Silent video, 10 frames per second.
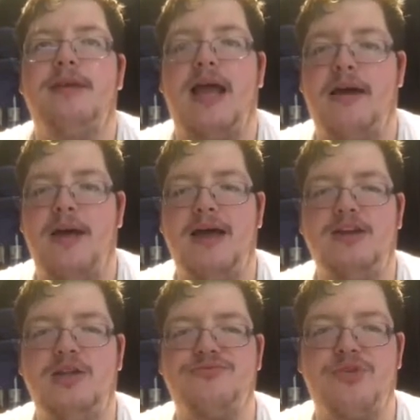Damn. How
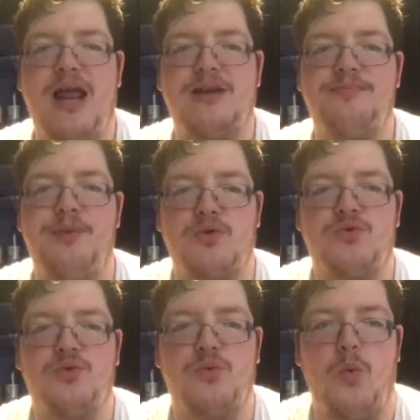do you run out of
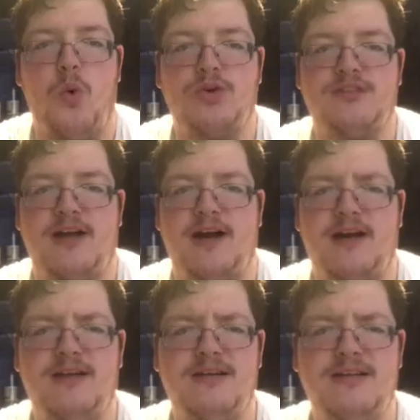bottled water?
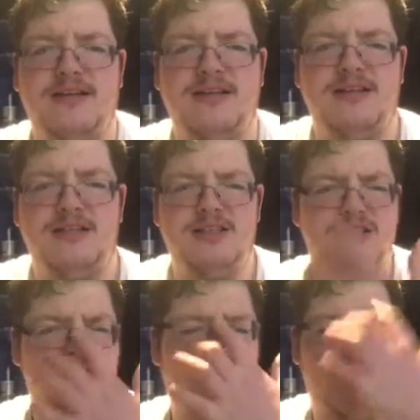
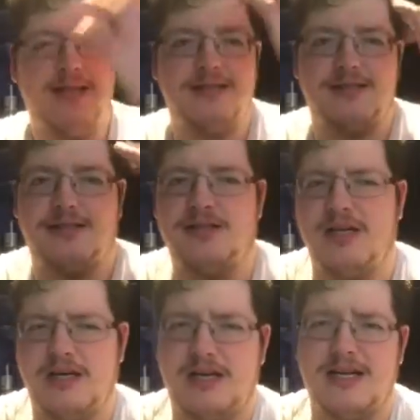Jesus,
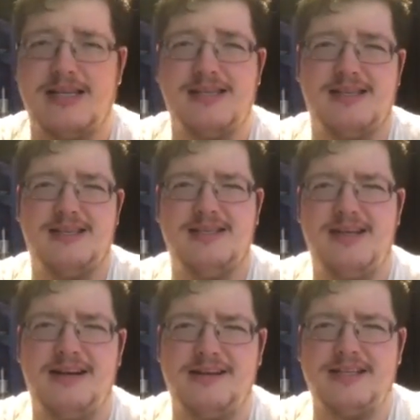guys.
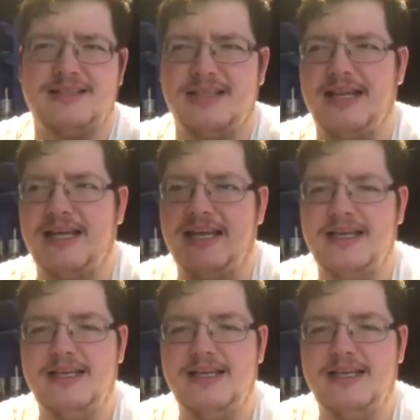Seriously.